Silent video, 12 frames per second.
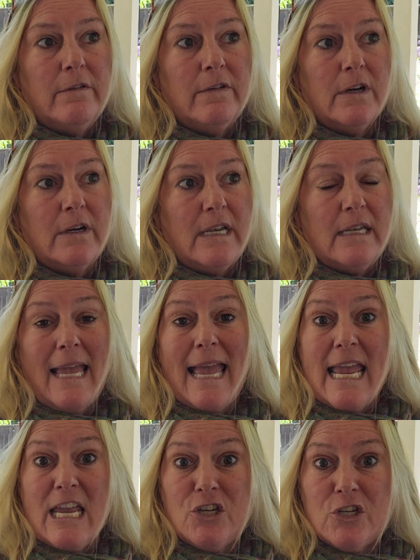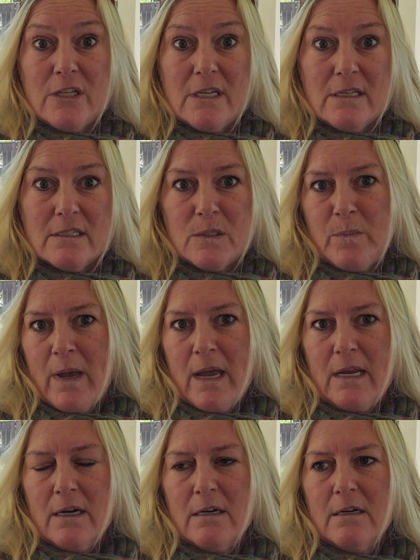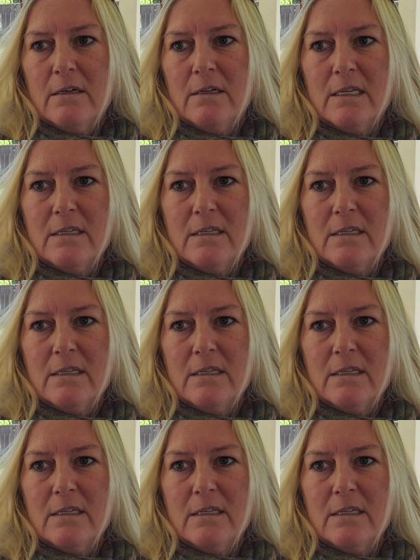very Asian inspired,